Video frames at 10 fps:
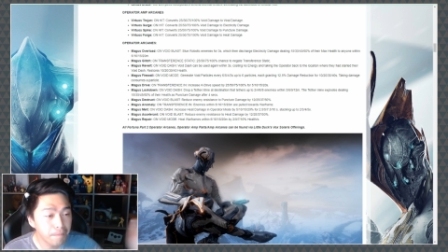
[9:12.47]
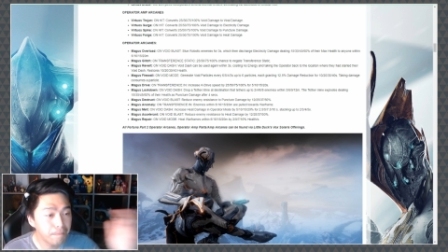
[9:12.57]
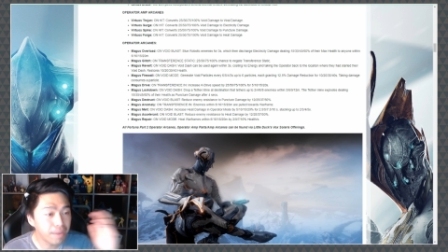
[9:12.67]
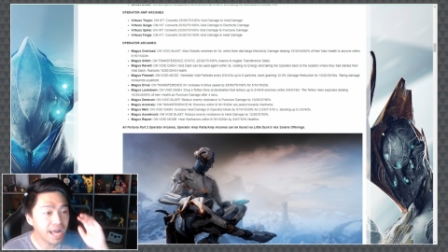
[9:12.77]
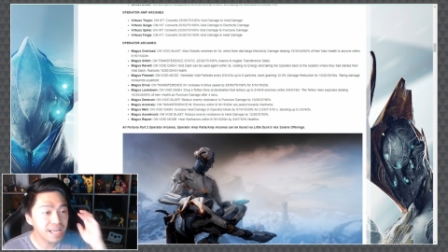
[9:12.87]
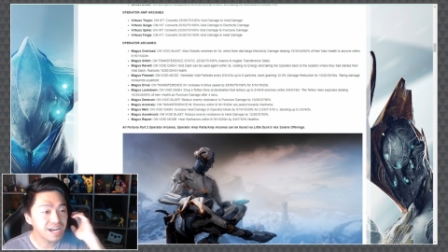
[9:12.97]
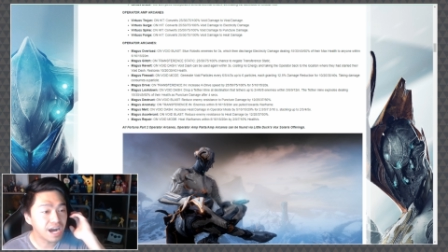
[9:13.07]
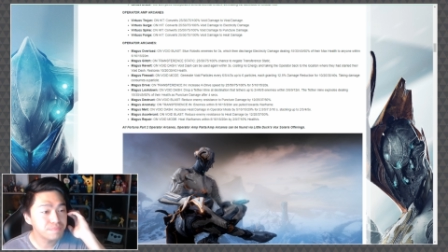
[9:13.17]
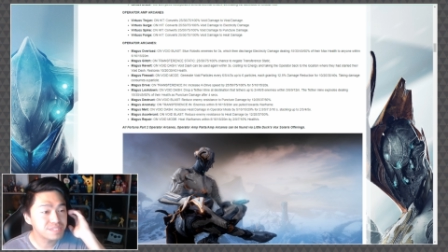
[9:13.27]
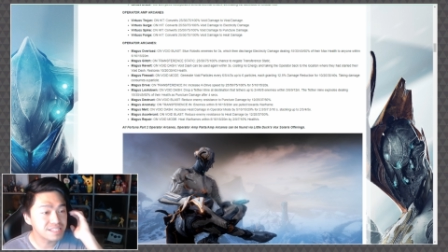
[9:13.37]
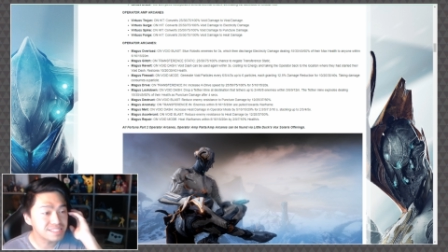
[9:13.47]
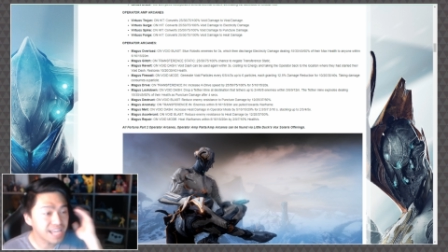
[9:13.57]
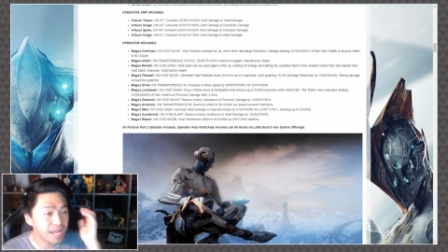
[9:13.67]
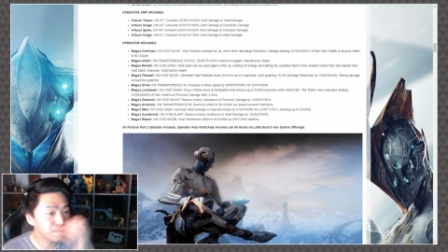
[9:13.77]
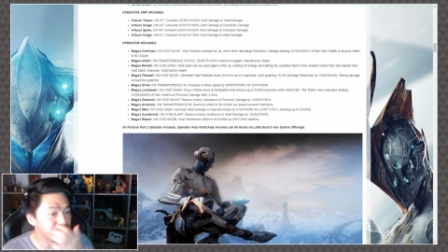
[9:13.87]
by up to
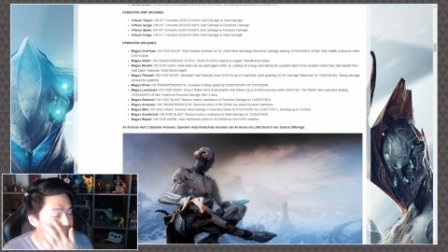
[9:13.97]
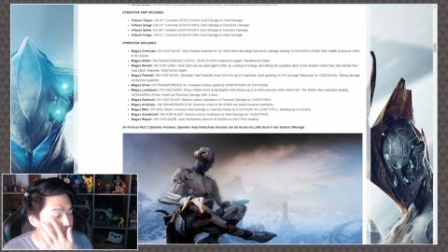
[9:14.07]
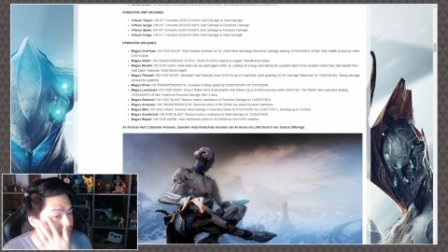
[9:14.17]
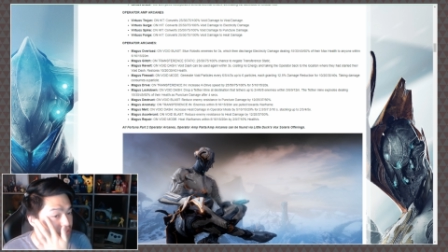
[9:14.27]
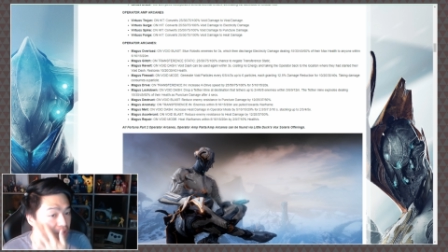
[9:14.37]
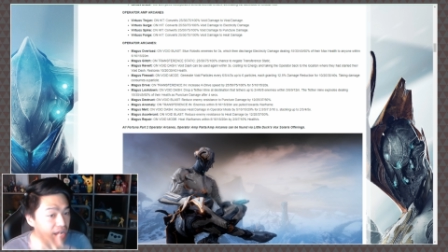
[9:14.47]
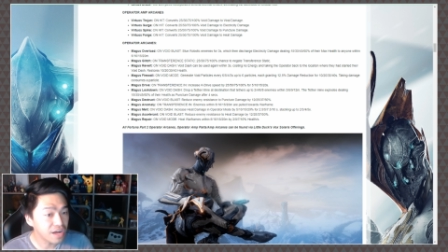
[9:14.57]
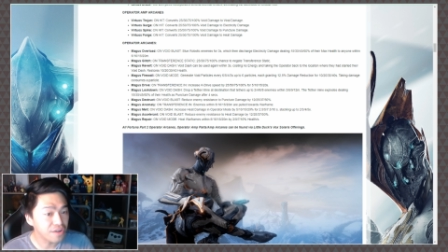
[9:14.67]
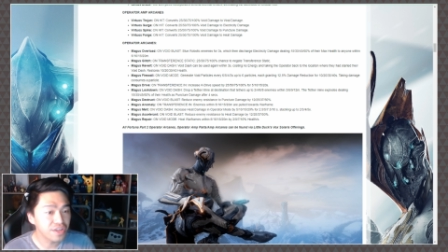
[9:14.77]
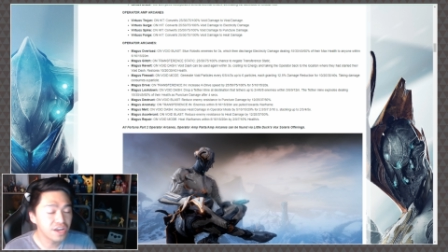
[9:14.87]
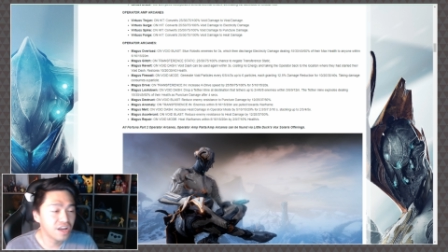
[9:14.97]
10% of their health.